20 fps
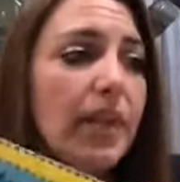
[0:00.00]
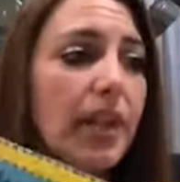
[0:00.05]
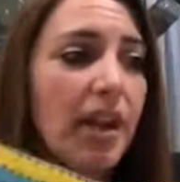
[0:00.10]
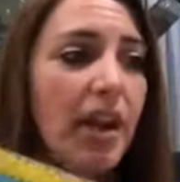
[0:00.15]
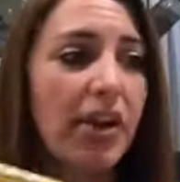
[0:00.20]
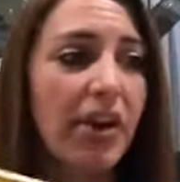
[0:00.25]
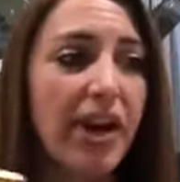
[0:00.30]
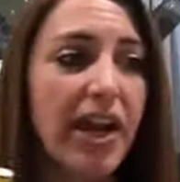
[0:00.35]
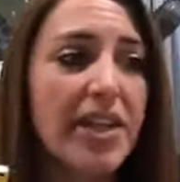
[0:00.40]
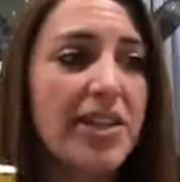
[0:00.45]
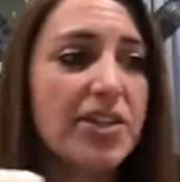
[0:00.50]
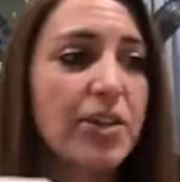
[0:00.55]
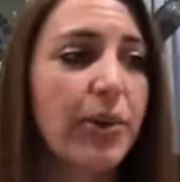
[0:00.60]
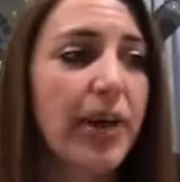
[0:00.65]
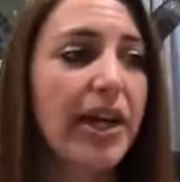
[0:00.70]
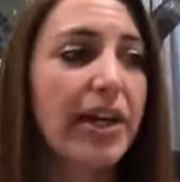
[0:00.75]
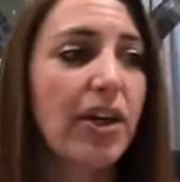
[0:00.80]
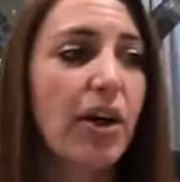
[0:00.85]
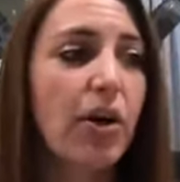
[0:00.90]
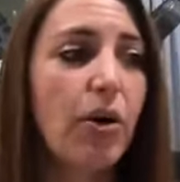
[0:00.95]
All right. So
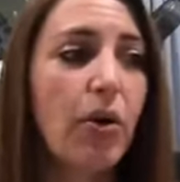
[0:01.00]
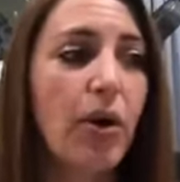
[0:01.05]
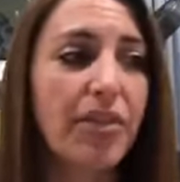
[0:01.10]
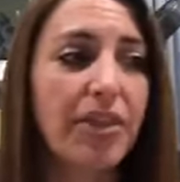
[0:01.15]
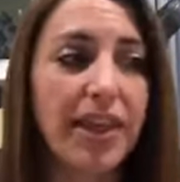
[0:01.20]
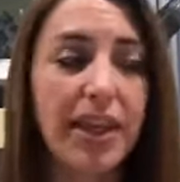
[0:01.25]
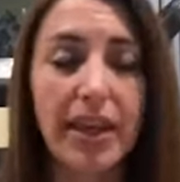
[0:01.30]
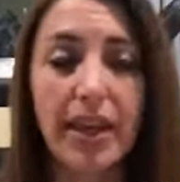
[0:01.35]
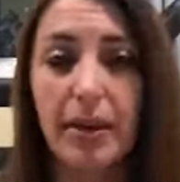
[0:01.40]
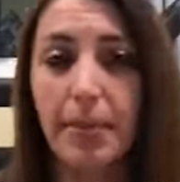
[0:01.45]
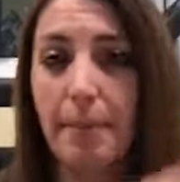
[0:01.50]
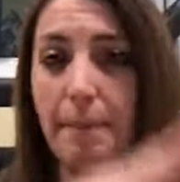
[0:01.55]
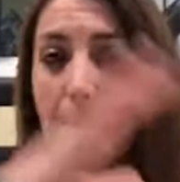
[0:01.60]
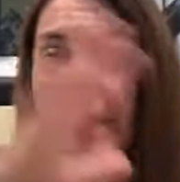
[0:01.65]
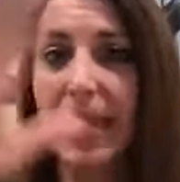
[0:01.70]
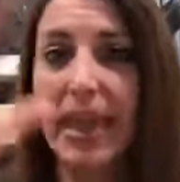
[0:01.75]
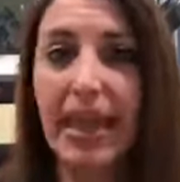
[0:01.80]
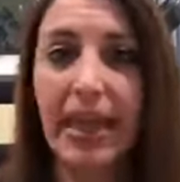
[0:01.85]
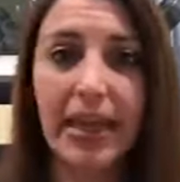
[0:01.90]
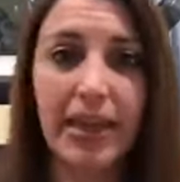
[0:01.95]
I know the
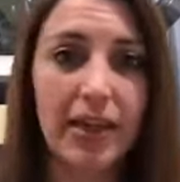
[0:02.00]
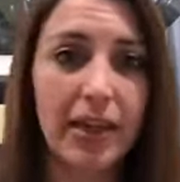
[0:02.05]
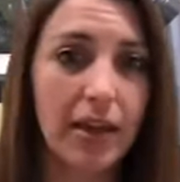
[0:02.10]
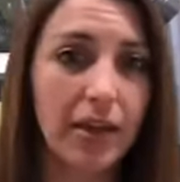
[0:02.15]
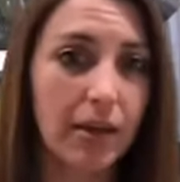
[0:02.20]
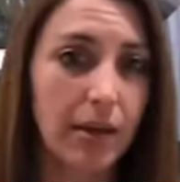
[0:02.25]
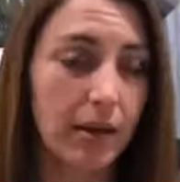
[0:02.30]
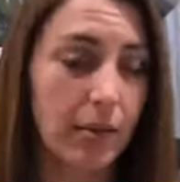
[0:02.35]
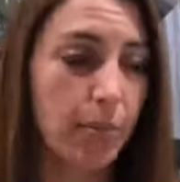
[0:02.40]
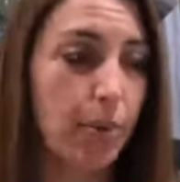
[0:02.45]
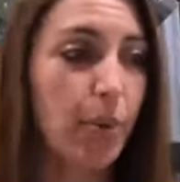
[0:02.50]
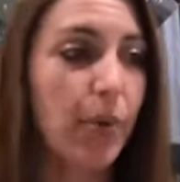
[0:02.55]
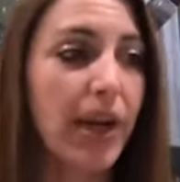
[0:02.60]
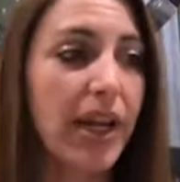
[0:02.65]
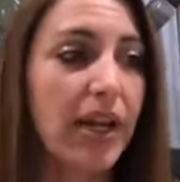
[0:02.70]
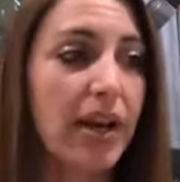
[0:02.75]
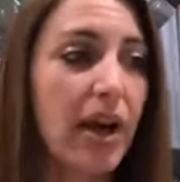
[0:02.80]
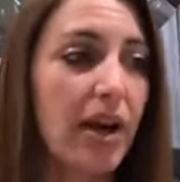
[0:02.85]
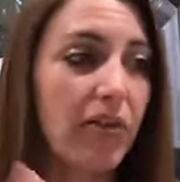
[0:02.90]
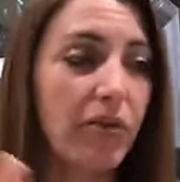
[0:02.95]
main
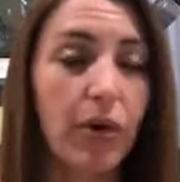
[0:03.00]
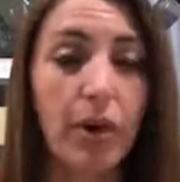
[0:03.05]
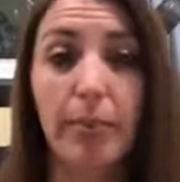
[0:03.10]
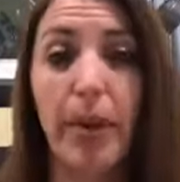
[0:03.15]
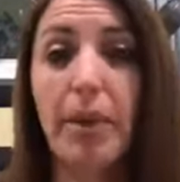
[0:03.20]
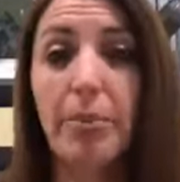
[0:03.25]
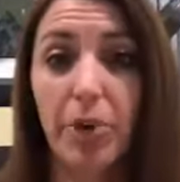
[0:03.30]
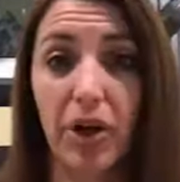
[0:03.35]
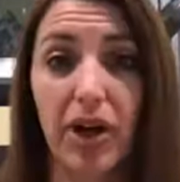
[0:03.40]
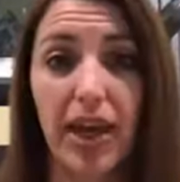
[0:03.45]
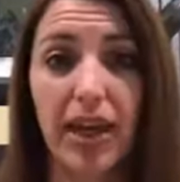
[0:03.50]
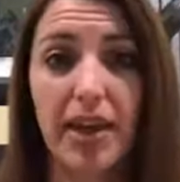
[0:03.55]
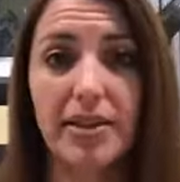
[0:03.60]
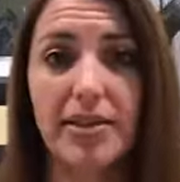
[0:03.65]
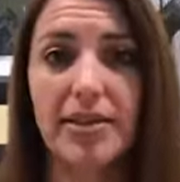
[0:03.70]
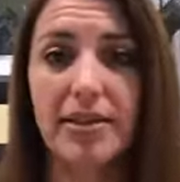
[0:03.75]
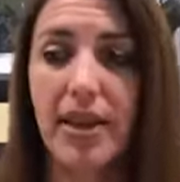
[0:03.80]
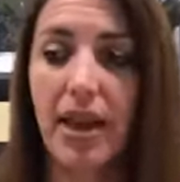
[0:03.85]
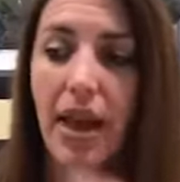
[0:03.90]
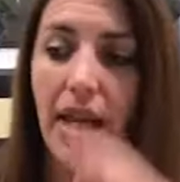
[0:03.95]
point of what my book
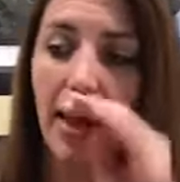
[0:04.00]
is.